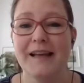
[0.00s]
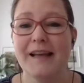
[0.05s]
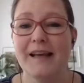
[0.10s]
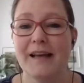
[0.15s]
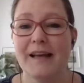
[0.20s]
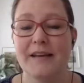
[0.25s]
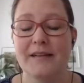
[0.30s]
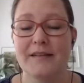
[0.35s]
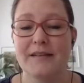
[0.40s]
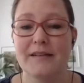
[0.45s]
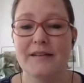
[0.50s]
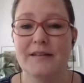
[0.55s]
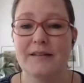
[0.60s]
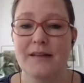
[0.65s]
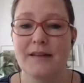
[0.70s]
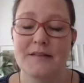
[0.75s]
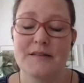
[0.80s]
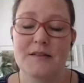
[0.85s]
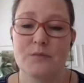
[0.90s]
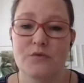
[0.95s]
And
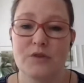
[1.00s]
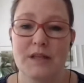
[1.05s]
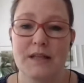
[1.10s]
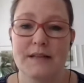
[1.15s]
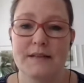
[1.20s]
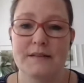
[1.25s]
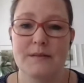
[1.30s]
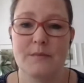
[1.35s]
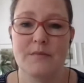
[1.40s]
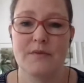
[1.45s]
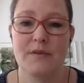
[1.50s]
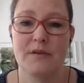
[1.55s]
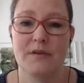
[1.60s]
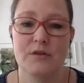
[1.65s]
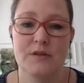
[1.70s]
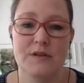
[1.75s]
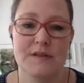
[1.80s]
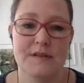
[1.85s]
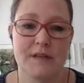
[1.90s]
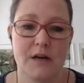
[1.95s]
that's really something
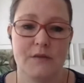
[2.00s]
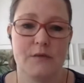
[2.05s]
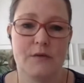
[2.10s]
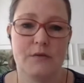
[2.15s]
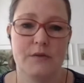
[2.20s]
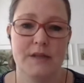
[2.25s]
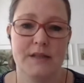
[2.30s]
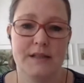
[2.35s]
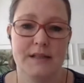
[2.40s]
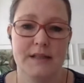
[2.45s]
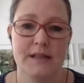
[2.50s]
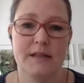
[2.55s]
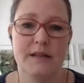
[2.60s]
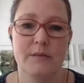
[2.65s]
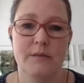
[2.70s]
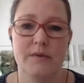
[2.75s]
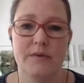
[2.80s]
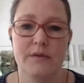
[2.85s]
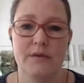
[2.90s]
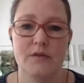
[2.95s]
you discover when dealing with the